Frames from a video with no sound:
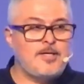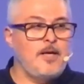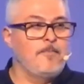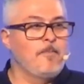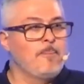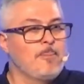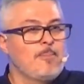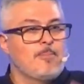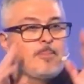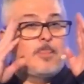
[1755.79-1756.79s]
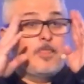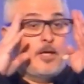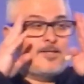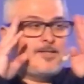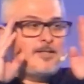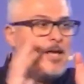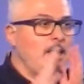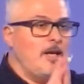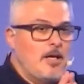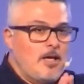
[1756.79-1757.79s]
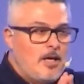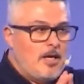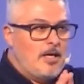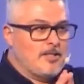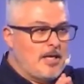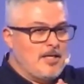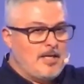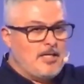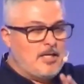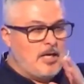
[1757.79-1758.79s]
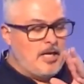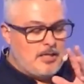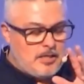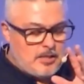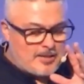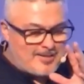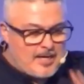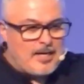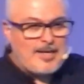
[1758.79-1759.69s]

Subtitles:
You see, the seed the